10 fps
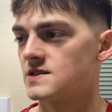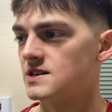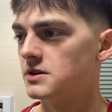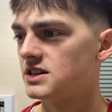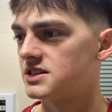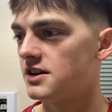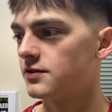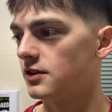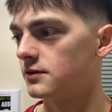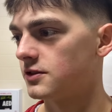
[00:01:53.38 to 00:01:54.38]
I mean, it's
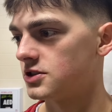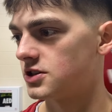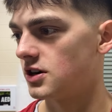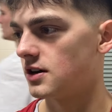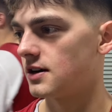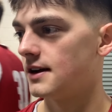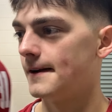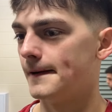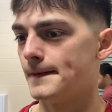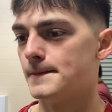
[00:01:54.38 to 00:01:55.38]
different for sure,
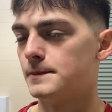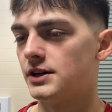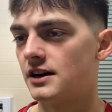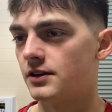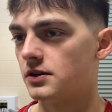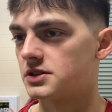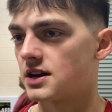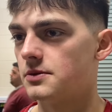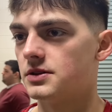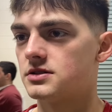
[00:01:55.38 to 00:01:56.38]
but I've always kind
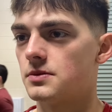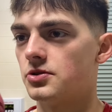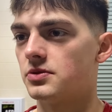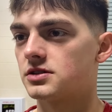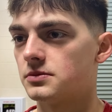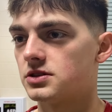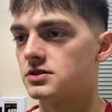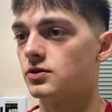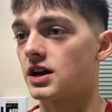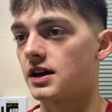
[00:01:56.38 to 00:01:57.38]
of been someone who makes the most
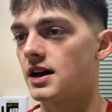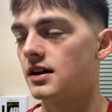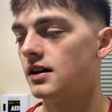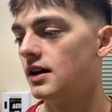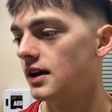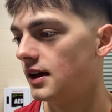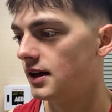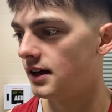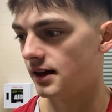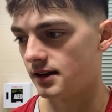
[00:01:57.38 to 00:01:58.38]
of what I got.
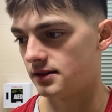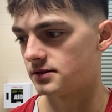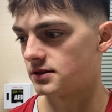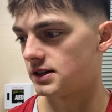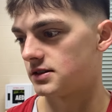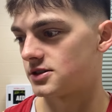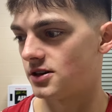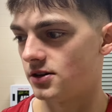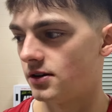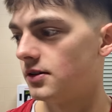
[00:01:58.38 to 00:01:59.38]
And
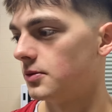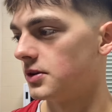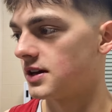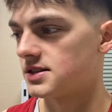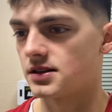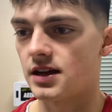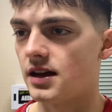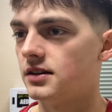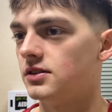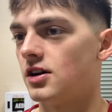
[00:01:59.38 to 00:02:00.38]
so because of
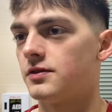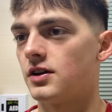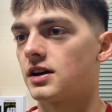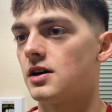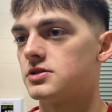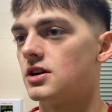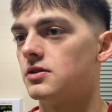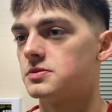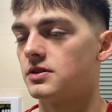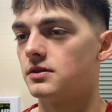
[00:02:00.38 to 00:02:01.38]
that, you know, I feel like I was
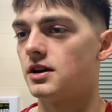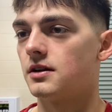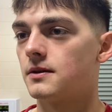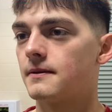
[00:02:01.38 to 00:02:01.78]
always pretty ready.